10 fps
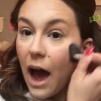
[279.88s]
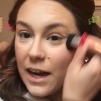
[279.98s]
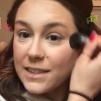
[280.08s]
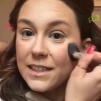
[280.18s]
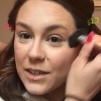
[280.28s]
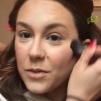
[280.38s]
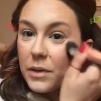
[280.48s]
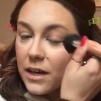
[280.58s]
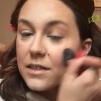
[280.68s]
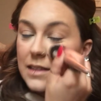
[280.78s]
ideal
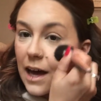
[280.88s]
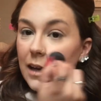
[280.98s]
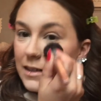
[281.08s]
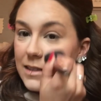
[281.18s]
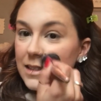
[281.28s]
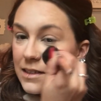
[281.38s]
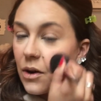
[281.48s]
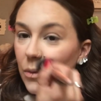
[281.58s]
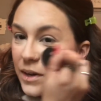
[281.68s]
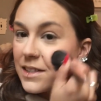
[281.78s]
because that doesn't
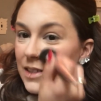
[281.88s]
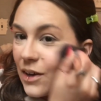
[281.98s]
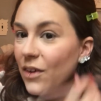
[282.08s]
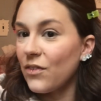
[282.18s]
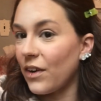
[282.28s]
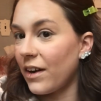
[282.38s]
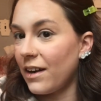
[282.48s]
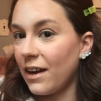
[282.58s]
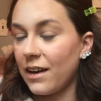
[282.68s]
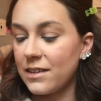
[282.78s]
always look very
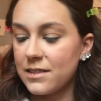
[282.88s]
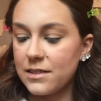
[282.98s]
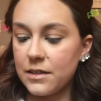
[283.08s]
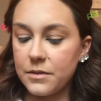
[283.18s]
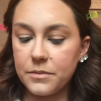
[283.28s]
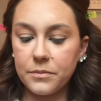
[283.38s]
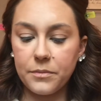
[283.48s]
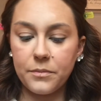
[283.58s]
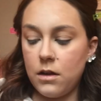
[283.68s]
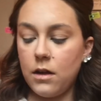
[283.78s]
nice.
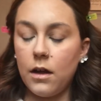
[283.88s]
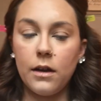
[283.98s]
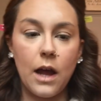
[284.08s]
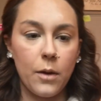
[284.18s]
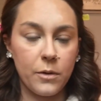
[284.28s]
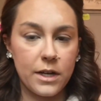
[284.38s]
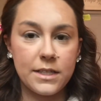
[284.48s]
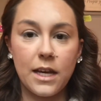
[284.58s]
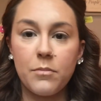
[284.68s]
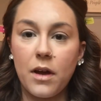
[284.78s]
Now I'm going to
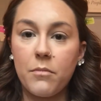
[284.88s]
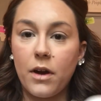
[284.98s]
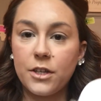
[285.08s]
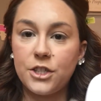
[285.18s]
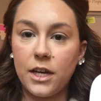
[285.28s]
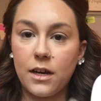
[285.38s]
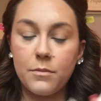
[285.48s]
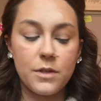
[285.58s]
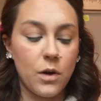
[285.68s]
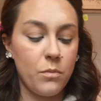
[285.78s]
take my Marc
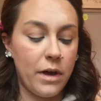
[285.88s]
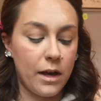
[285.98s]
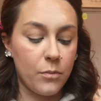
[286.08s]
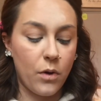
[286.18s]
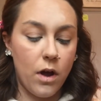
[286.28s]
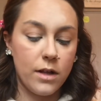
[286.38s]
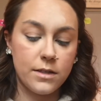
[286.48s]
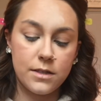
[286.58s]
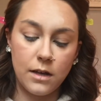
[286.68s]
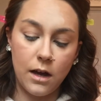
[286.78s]
Jacobs Omega
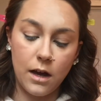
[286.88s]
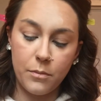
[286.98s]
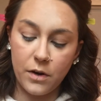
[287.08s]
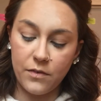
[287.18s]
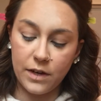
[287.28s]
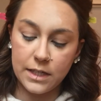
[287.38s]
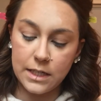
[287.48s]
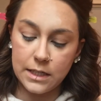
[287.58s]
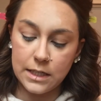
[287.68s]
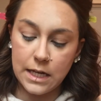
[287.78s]
Bronze Perfect
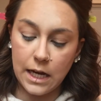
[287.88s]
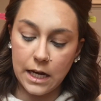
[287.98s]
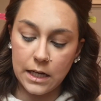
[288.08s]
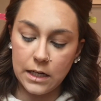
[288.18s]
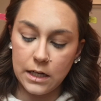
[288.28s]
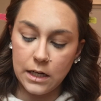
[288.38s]
Tan